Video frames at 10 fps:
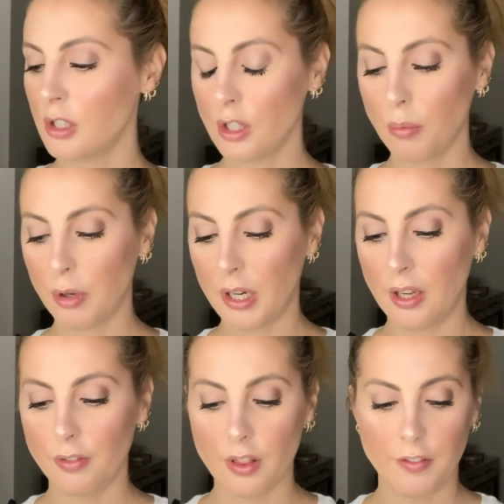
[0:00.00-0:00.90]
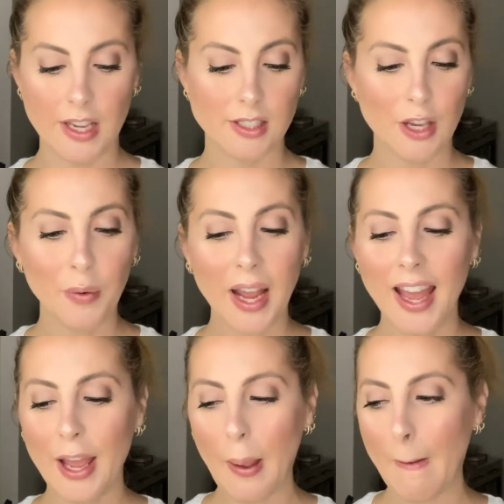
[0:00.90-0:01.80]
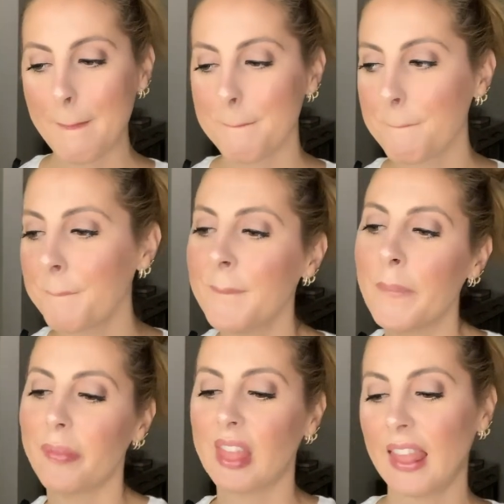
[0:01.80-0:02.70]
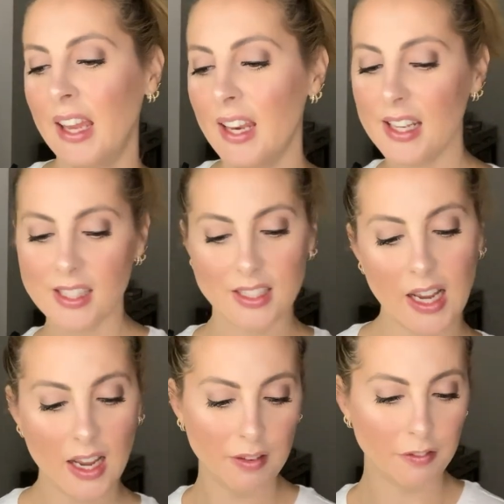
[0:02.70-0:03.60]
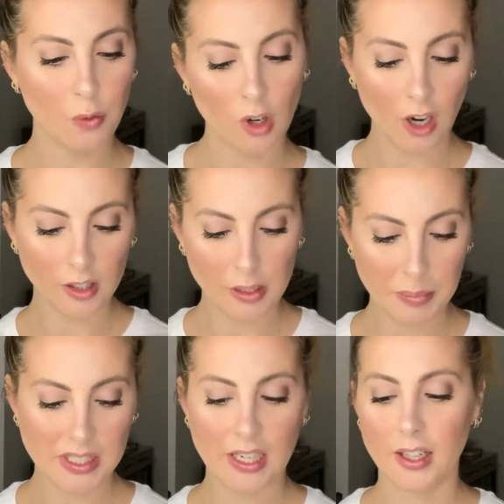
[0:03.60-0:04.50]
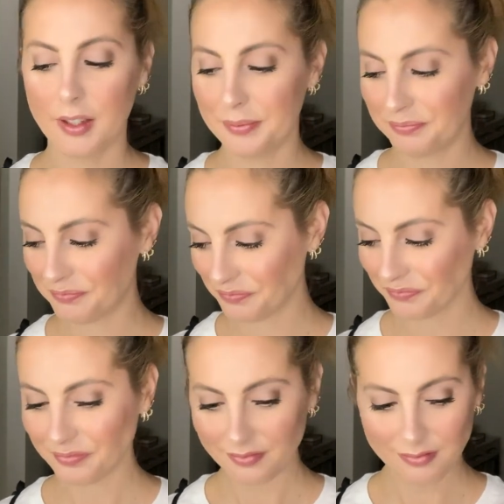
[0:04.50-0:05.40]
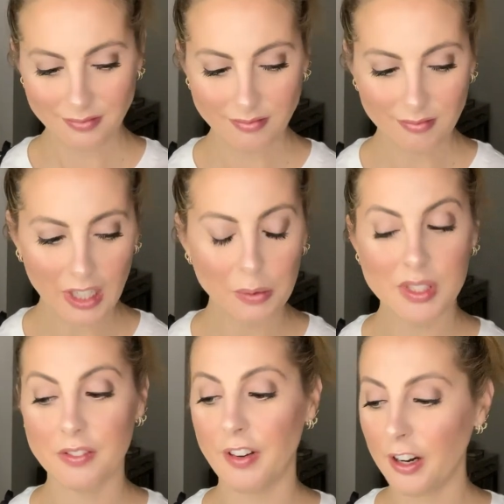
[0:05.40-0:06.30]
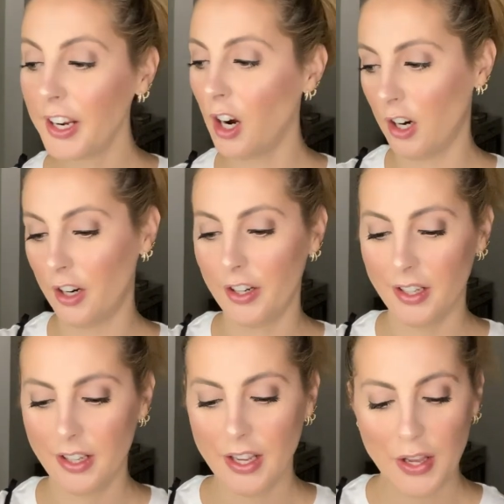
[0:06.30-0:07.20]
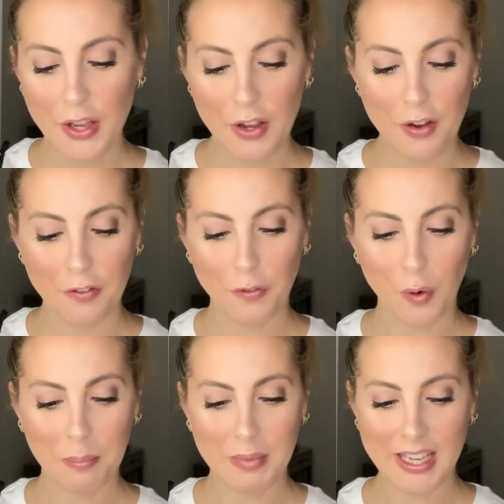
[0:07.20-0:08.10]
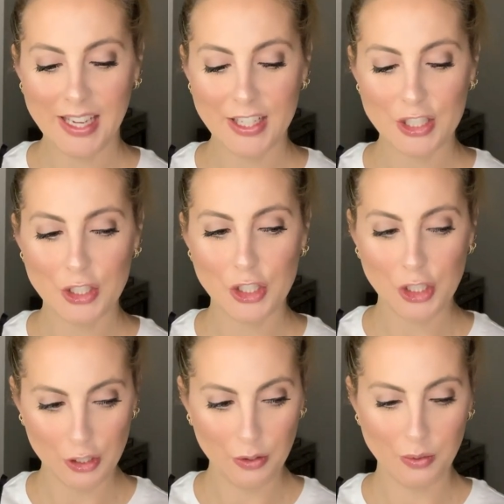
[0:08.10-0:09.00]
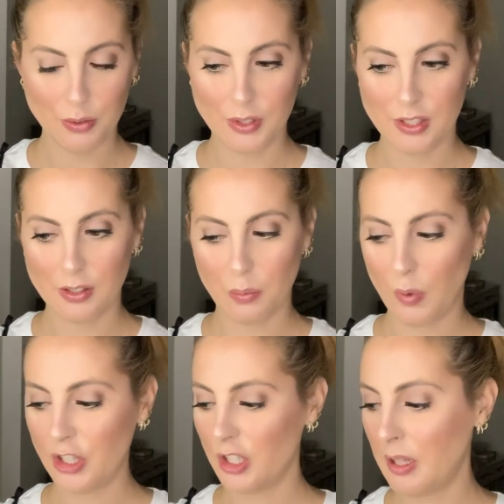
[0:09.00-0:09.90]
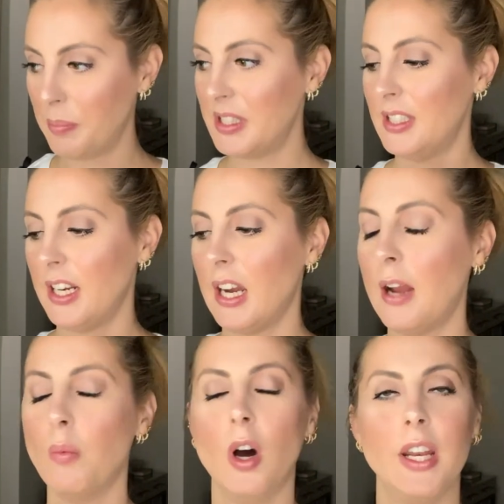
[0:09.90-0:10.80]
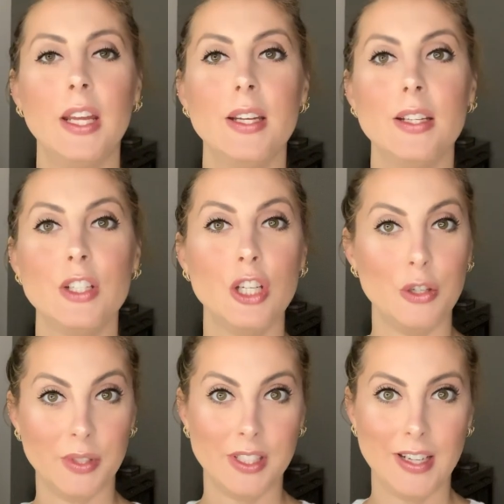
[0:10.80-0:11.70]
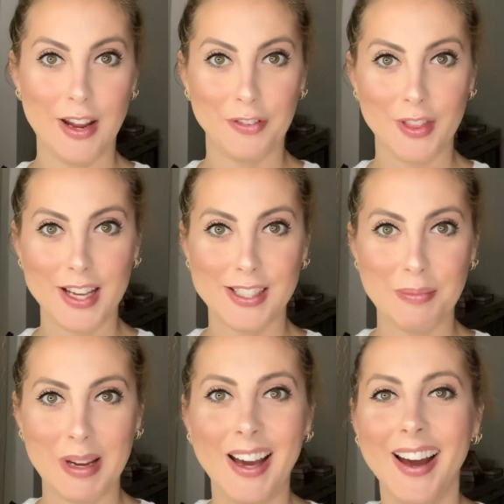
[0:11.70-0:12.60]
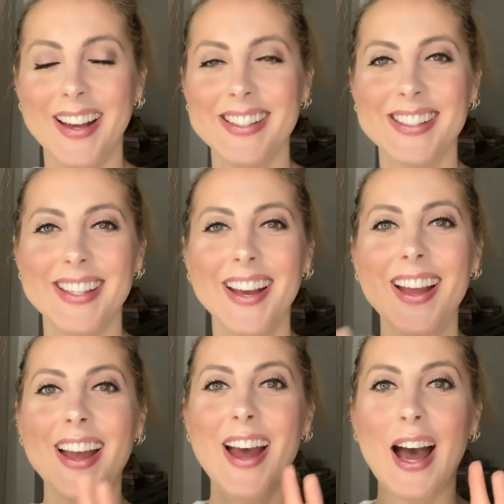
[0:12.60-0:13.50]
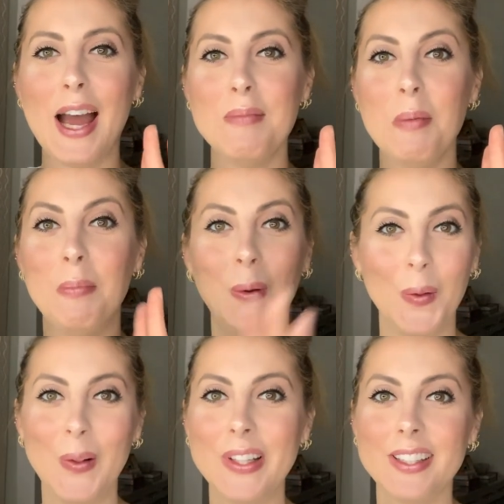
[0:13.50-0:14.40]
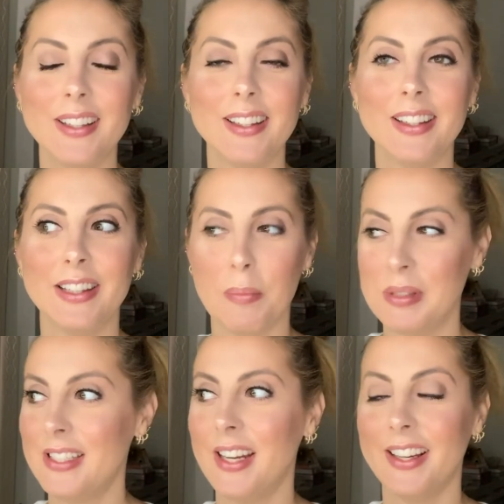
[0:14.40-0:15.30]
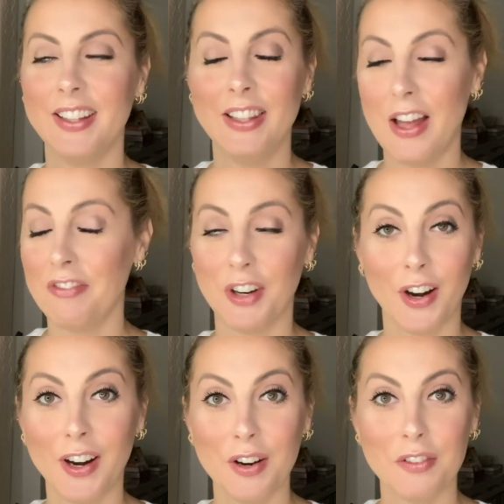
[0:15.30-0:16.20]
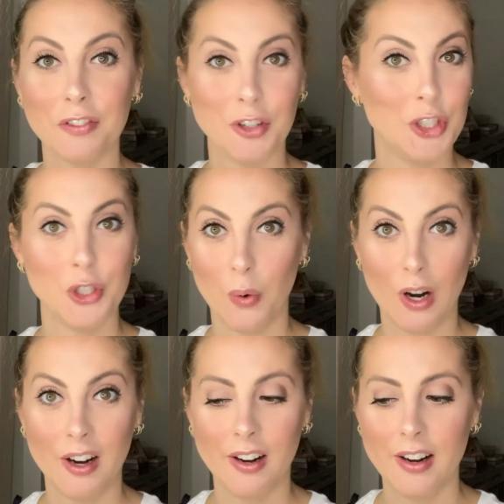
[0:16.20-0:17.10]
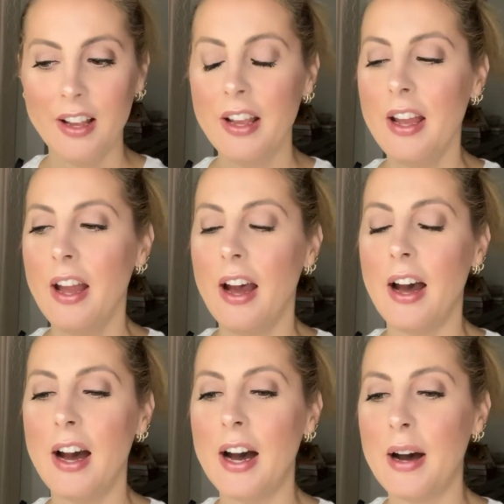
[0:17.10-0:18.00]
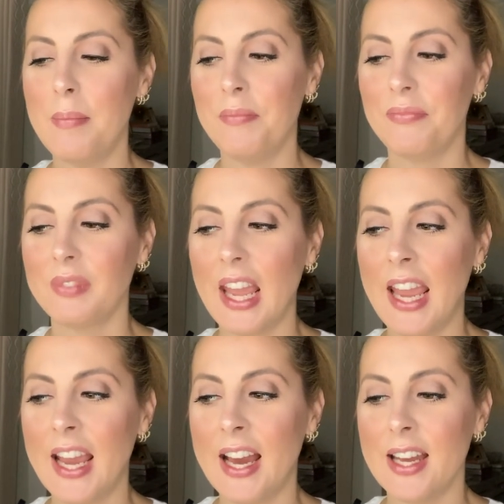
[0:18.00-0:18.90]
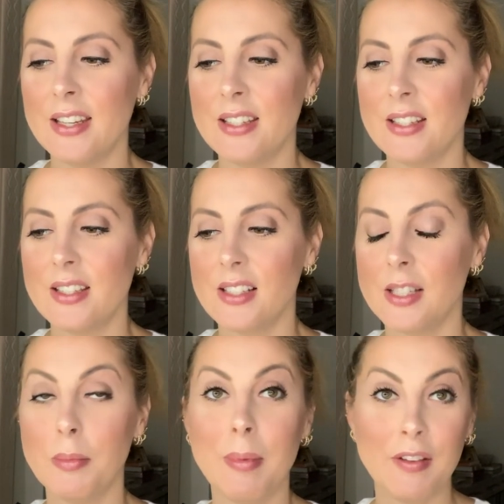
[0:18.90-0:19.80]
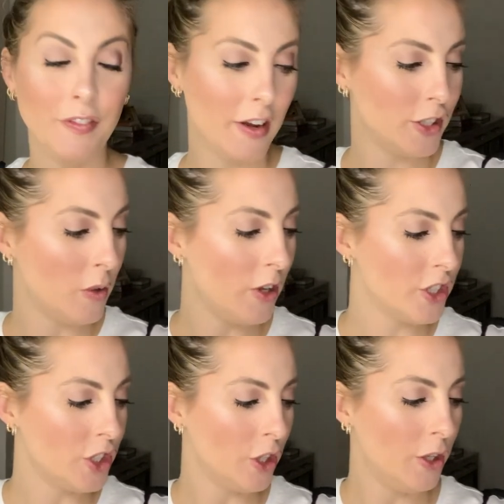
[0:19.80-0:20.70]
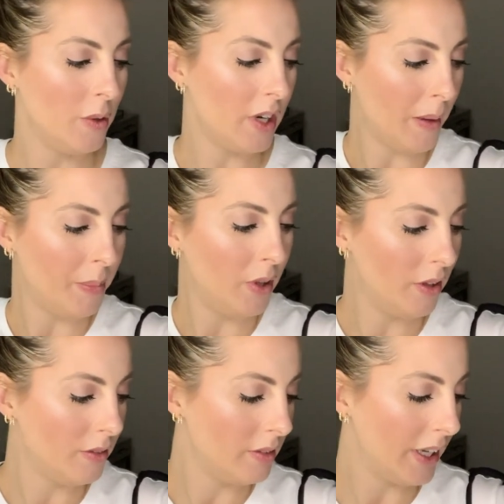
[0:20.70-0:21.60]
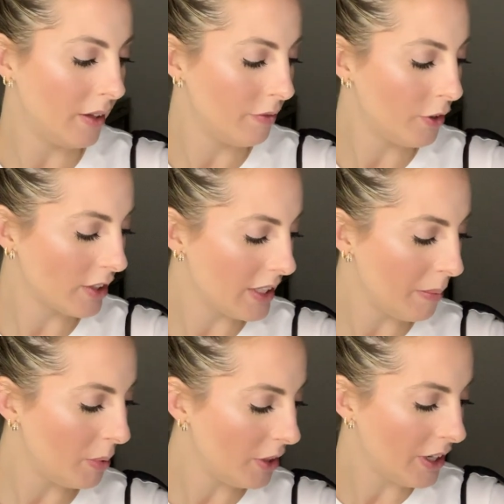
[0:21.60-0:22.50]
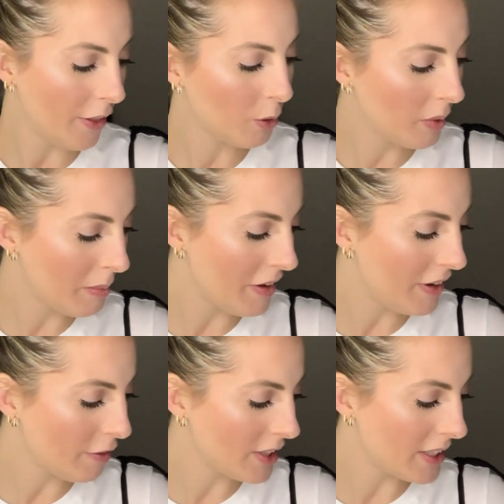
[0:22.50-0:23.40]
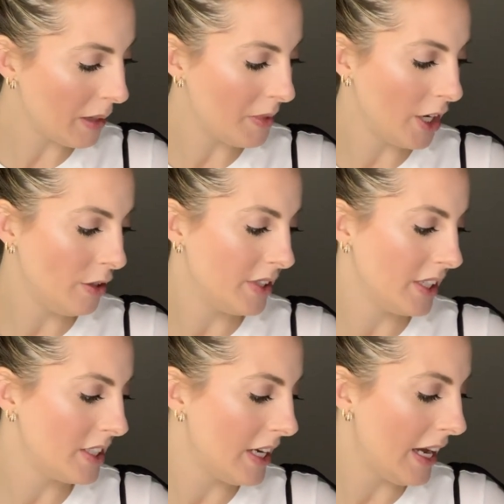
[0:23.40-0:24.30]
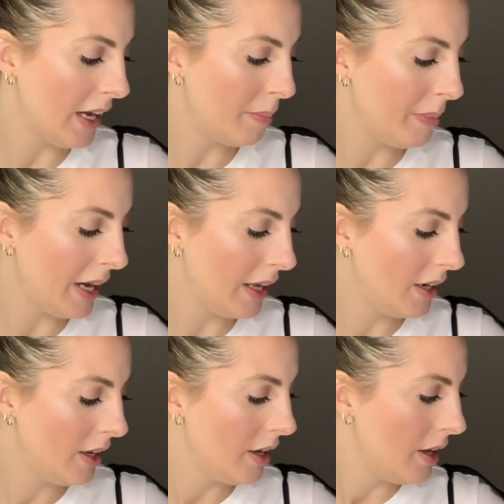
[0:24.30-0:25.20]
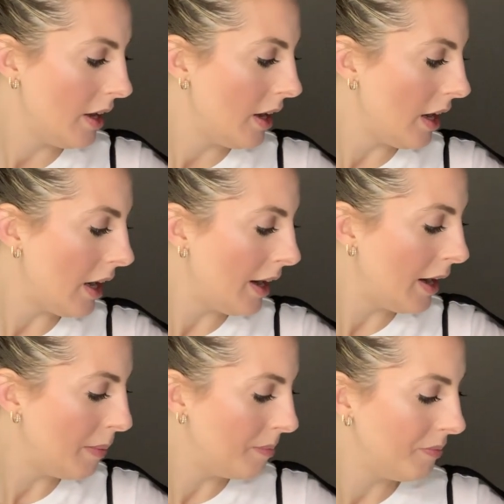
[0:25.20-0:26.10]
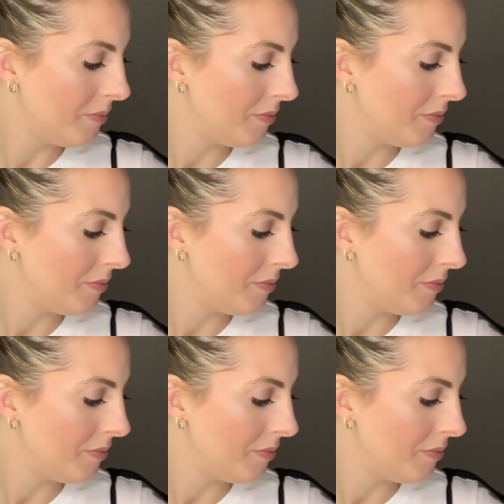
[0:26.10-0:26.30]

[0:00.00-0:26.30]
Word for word: so pretty for the face. Okay, it is time for our lipstick. It was very hard for me to choose which lipstick I wanted to use today for this because I'm a bold lipstick lover for sure. Um, and some of my favorite, so I'll just show you a couple, like for example, another one of my favorites that I'm not using today, but um,